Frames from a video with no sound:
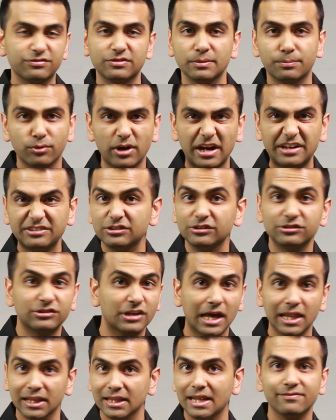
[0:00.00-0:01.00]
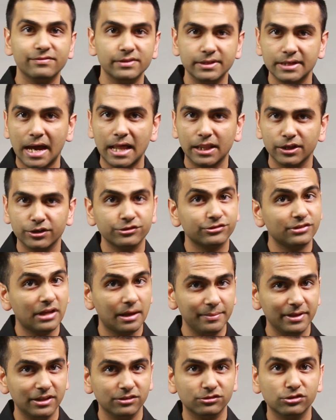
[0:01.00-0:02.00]
if the price is eleven dollars,
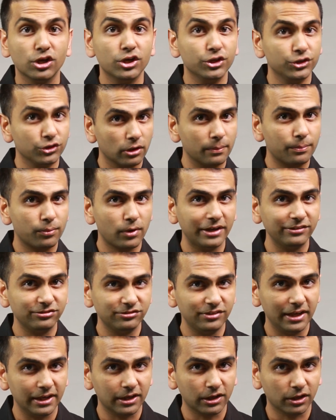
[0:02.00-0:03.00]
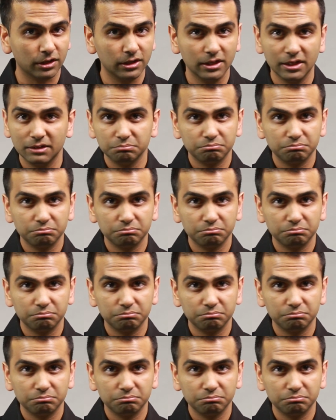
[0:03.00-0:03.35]
that means you're a price taker.